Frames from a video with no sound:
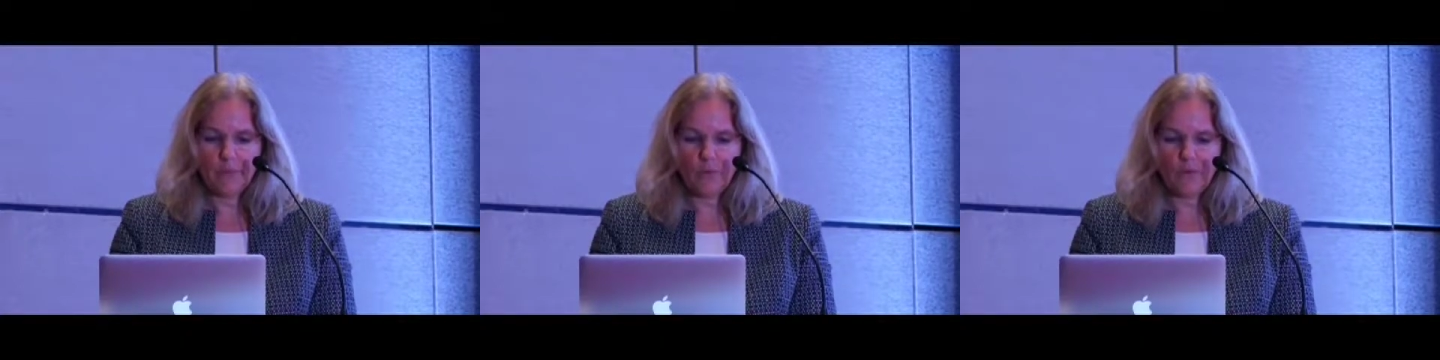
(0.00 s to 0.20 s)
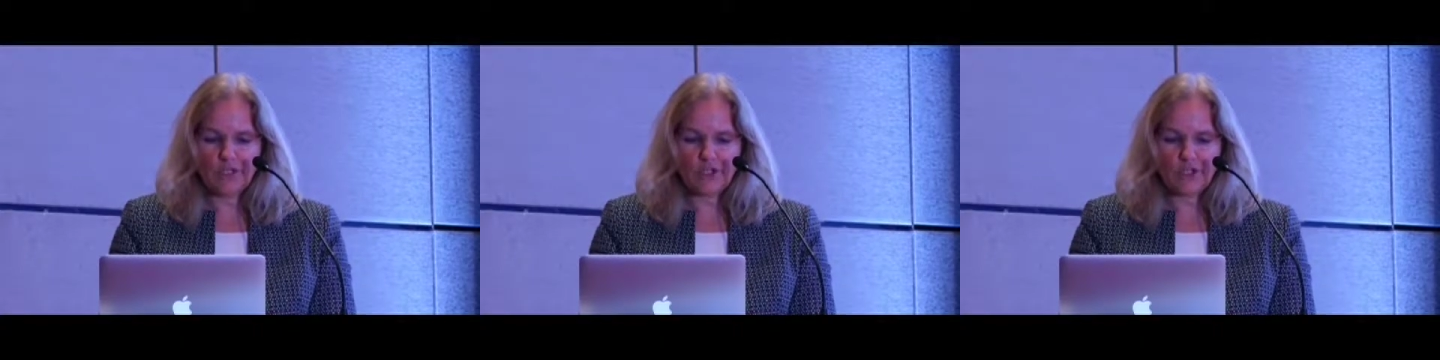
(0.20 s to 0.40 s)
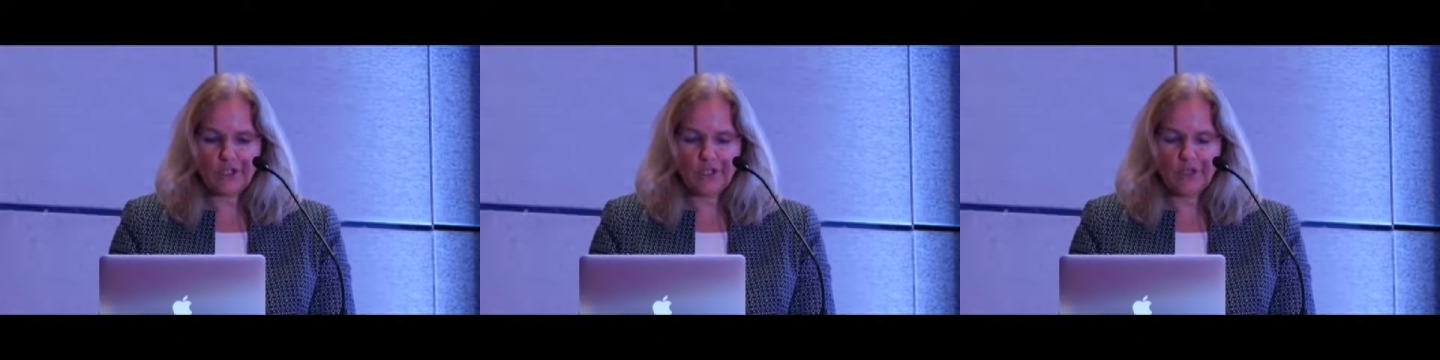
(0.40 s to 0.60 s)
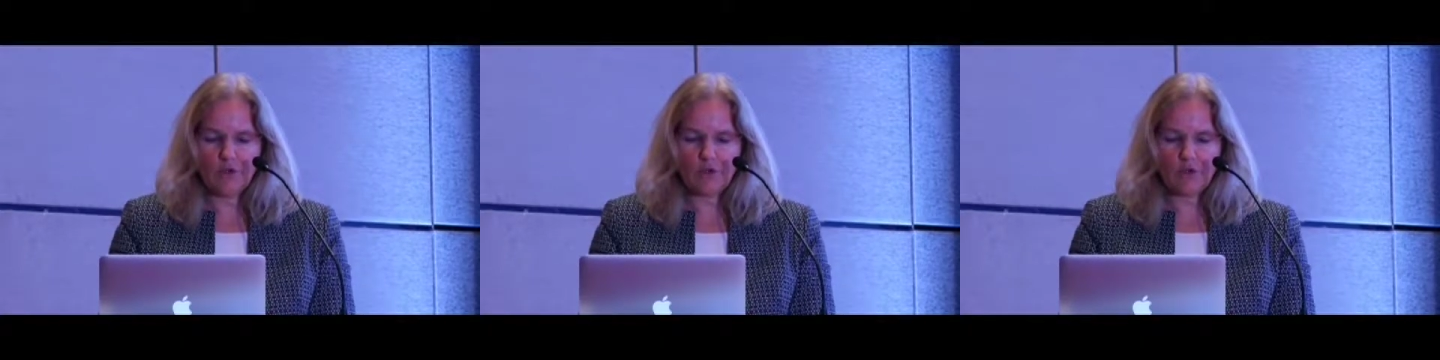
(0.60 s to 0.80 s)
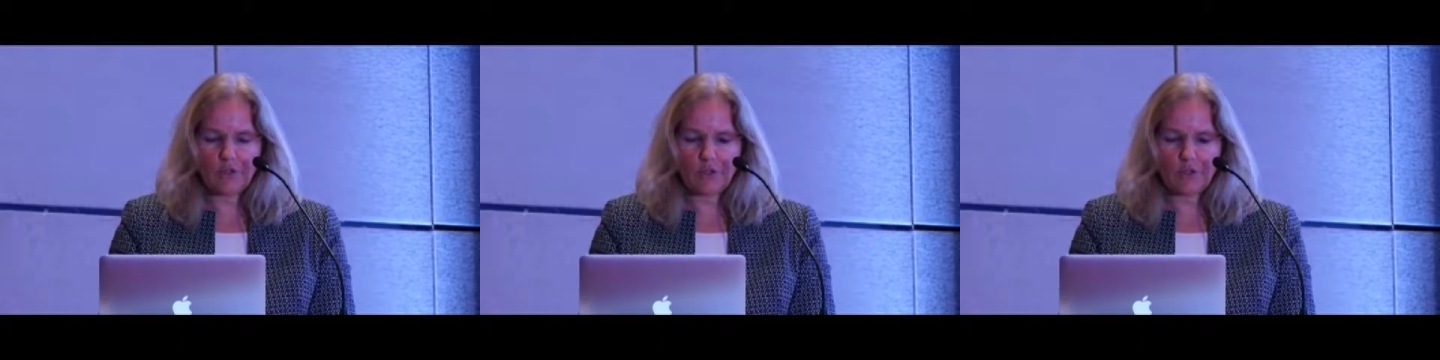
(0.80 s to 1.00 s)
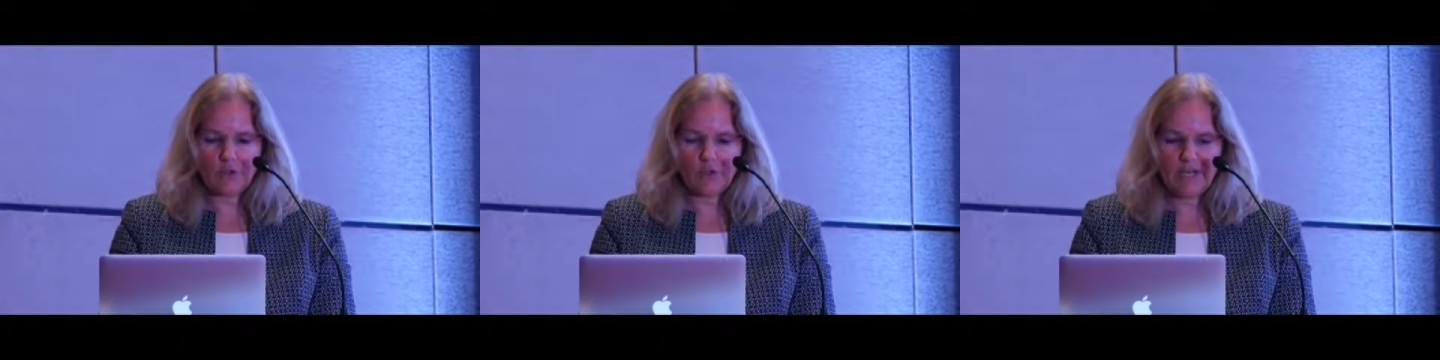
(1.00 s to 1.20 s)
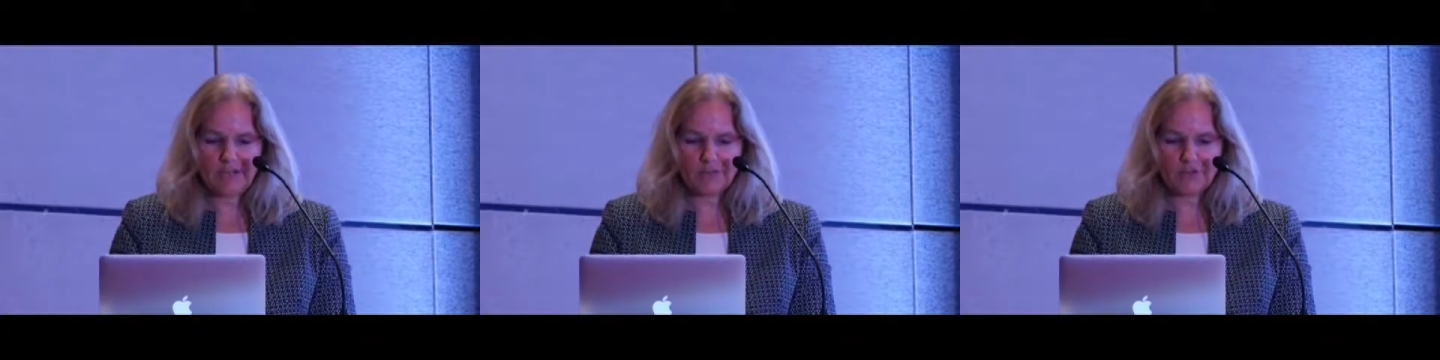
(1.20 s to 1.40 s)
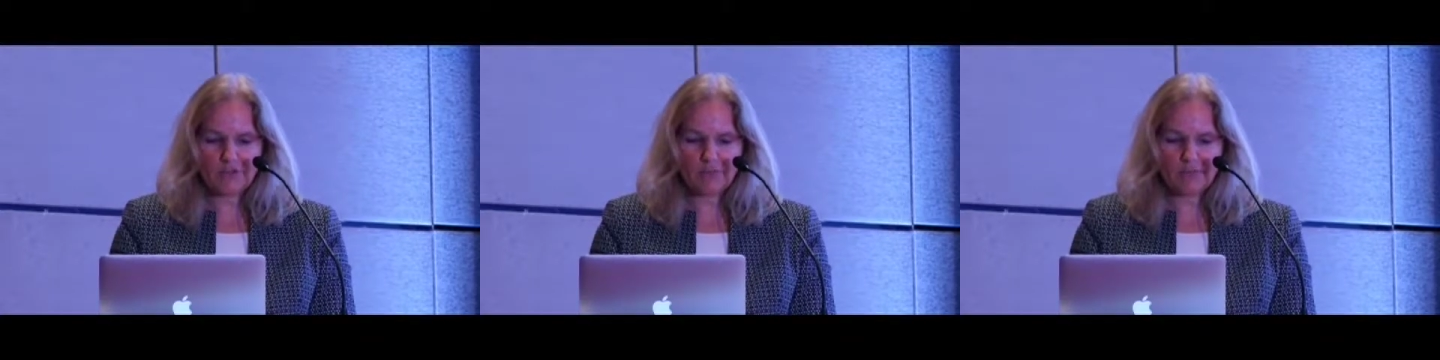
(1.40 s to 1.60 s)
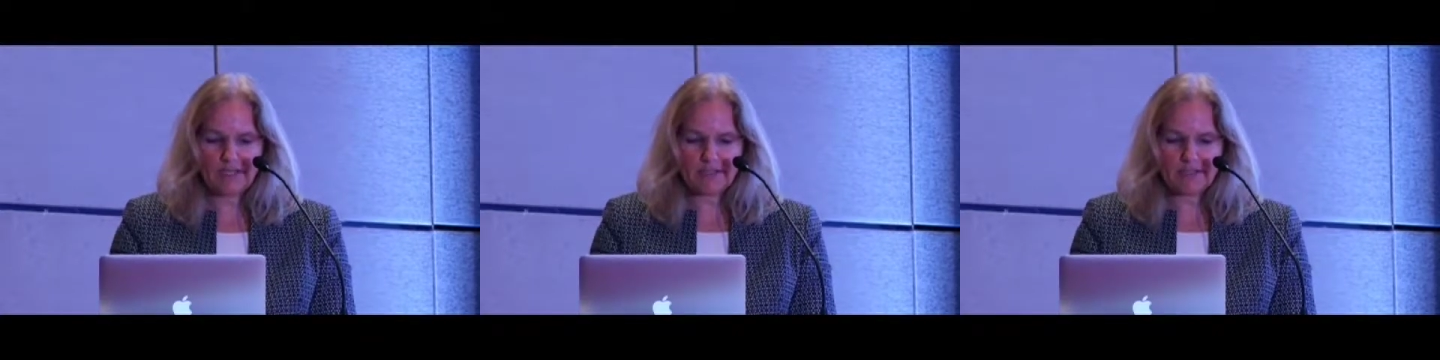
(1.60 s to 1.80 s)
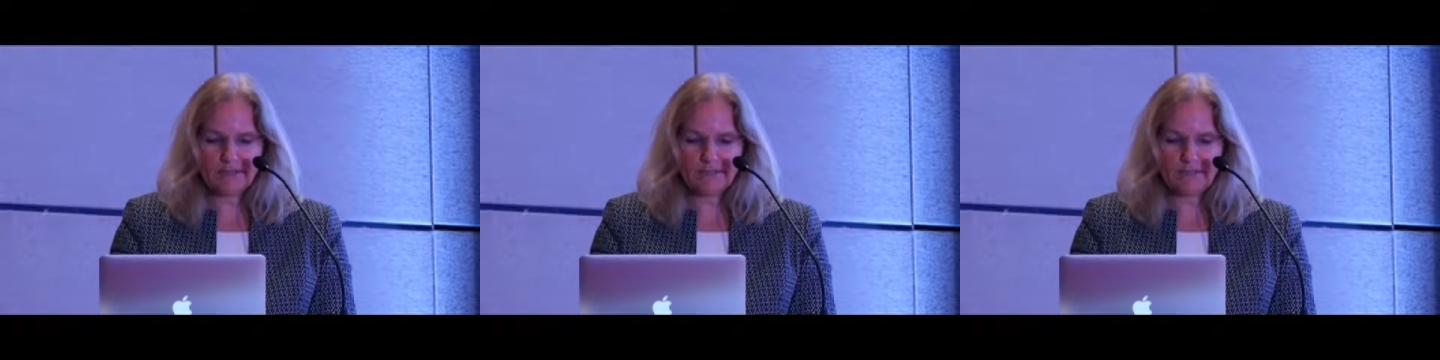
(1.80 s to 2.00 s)
which looked
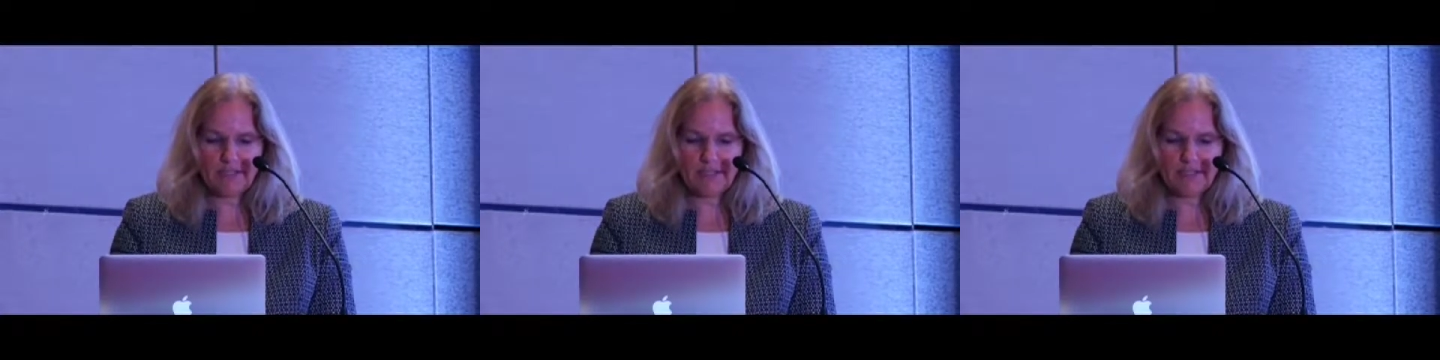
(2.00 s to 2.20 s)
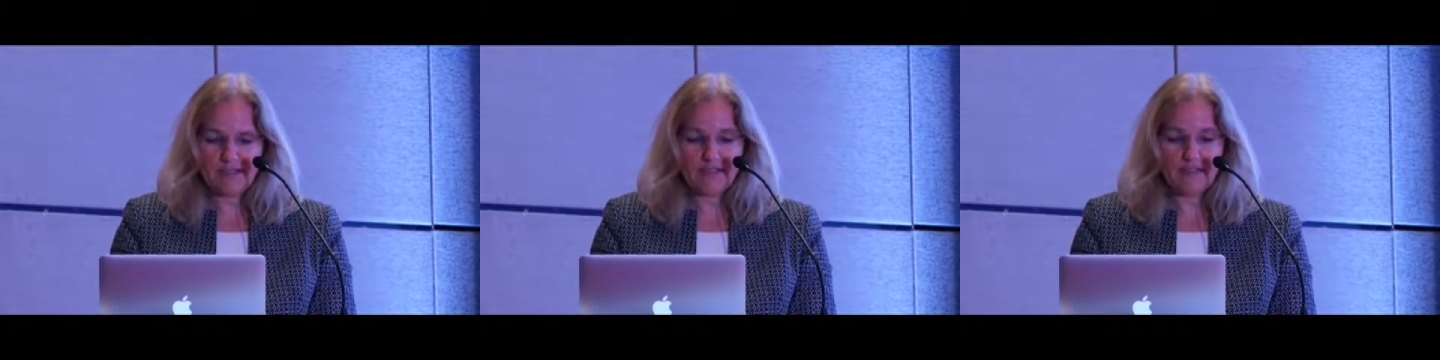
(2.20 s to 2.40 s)
retrospectively,